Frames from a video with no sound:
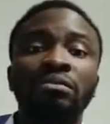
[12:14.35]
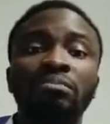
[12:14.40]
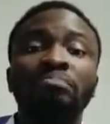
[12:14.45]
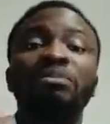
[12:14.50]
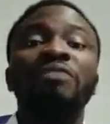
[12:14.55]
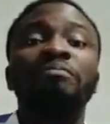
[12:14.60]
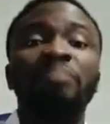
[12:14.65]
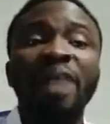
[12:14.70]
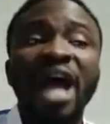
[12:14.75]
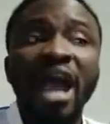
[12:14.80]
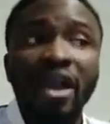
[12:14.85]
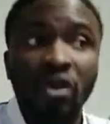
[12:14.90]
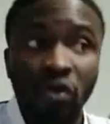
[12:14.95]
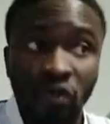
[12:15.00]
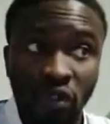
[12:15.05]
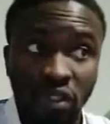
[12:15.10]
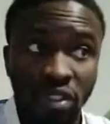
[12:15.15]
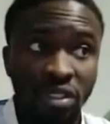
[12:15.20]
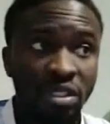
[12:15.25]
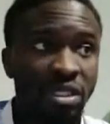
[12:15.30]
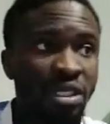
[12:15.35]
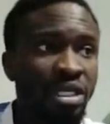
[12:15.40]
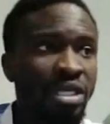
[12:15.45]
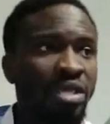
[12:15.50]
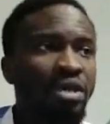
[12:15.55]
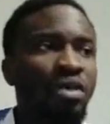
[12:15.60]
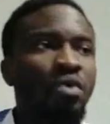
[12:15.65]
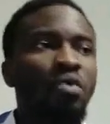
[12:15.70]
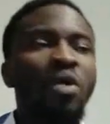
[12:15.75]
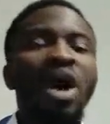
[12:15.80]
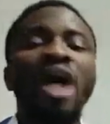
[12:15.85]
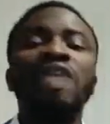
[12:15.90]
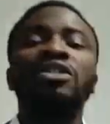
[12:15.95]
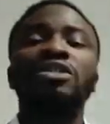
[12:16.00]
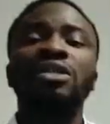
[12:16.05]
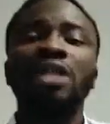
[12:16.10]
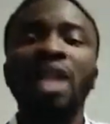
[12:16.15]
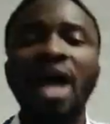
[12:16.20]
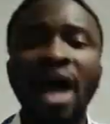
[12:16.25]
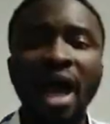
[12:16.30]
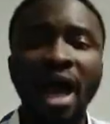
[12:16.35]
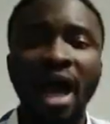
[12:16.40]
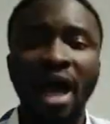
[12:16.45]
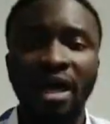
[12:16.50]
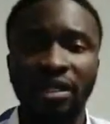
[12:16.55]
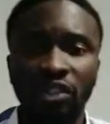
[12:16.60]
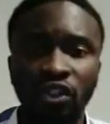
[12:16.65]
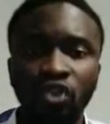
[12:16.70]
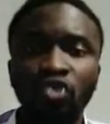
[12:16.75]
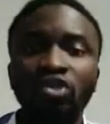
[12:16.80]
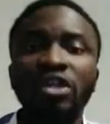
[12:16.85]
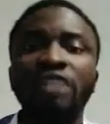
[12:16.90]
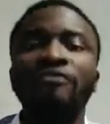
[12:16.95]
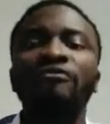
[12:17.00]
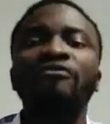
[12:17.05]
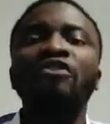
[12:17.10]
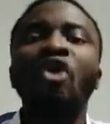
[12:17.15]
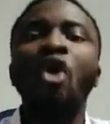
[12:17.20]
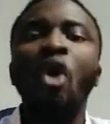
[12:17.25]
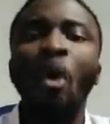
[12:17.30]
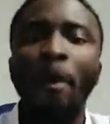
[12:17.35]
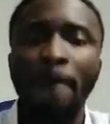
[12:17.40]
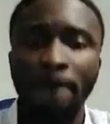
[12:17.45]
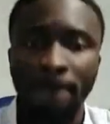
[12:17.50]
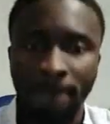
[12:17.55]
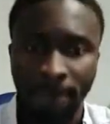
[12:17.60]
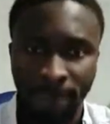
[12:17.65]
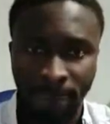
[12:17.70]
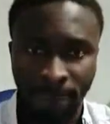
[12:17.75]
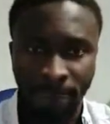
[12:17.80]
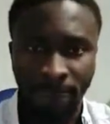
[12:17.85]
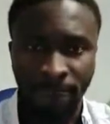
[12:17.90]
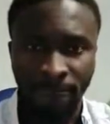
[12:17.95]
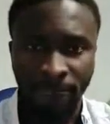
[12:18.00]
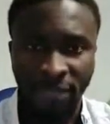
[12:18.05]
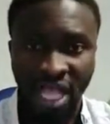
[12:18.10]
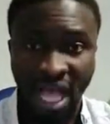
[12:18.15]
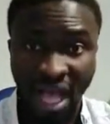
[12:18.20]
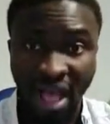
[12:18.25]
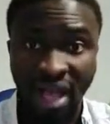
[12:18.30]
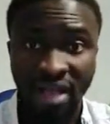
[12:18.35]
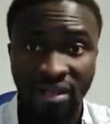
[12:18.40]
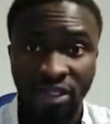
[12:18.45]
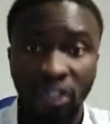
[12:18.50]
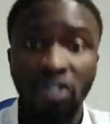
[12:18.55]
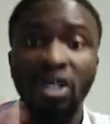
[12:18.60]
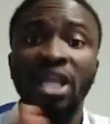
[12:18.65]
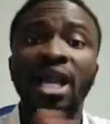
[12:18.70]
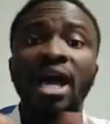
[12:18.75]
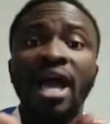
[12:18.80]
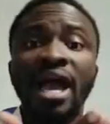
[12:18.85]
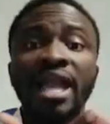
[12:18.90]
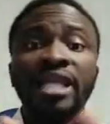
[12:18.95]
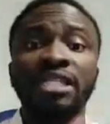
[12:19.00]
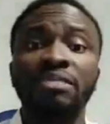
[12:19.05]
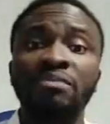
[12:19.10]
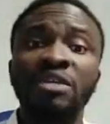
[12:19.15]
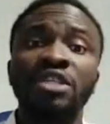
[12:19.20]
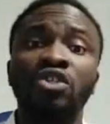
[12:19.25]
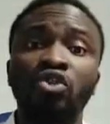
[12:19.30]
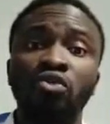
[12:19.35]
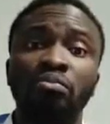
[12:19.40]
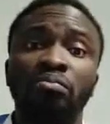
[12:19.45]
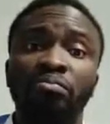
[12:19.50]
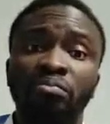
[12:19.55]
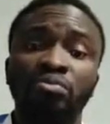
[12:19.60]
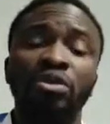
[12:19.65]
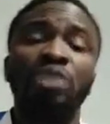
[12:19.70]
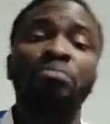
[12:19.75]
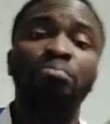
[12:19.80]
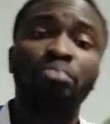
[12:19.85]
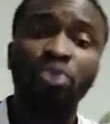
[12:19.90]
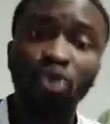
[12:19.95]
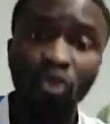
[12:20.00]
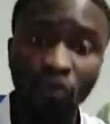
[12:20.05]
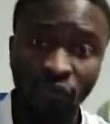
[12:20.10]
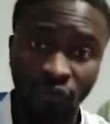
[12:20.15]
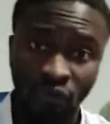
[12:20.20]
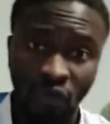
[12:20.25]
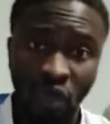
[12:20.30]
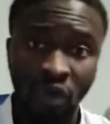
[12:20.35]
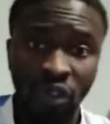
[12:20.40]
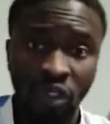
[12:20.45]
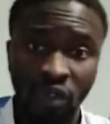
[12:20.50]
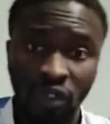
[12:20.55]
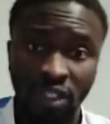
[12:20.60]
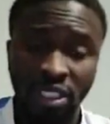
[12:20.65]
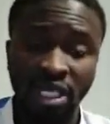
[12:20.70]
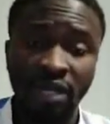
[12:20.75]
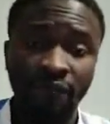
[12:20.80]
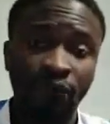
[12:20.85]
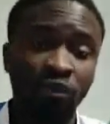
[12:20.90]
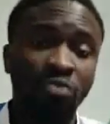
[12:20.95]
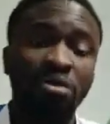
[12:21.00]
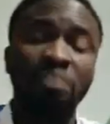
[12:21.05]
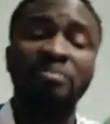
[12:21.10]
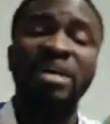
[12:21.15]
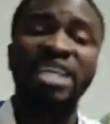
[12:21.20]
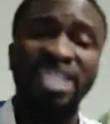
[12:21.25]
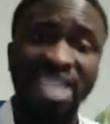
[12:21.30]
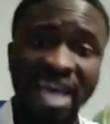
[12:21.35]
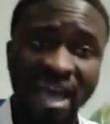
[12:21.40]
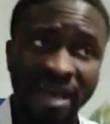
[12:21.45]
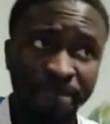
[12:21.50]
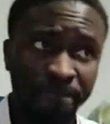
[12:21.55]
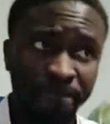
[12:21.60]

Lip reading: Be pious. Wa aslaha, to reform. Salaha, it means to improve on yourself, to be better.